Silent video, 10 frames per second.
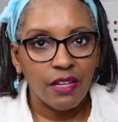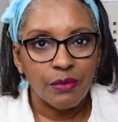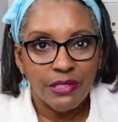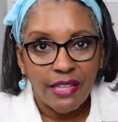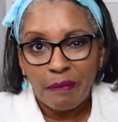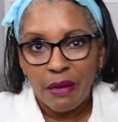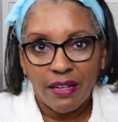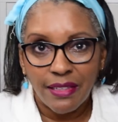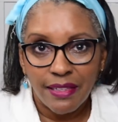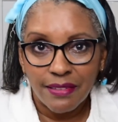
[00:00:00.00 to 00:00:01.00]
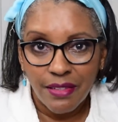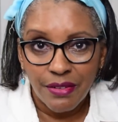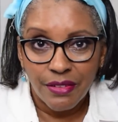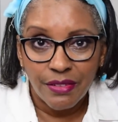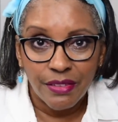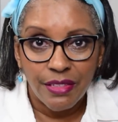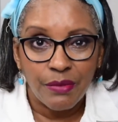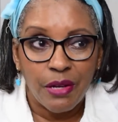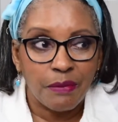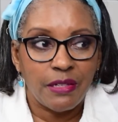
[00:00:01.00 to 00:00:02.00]
which I barely can turn on
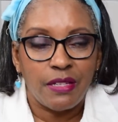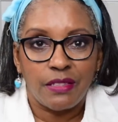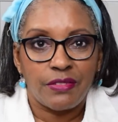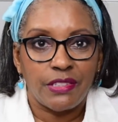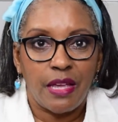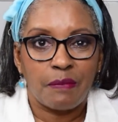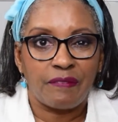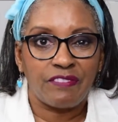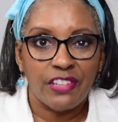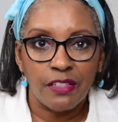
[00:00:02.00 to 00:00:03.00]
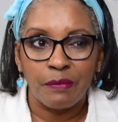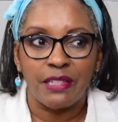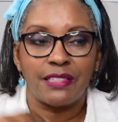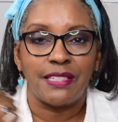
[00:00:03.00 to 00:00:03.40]
anyway because every time I'm filming,